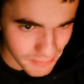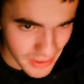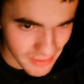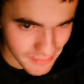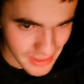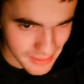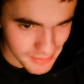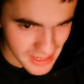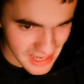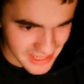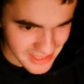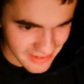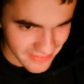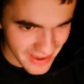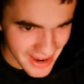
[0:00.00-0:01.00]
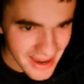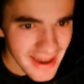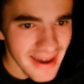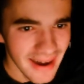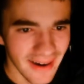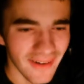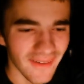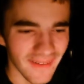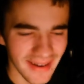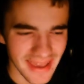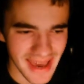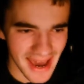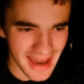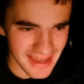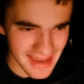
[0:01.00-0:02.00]
bit of manipulation there. Oh,
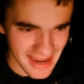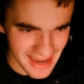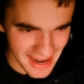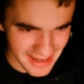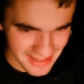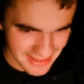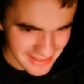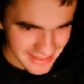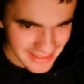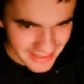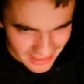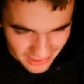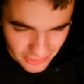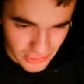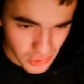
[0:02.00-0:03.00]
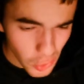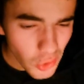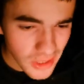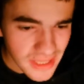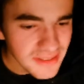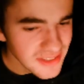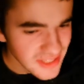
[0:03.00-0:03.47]
yeah. A talking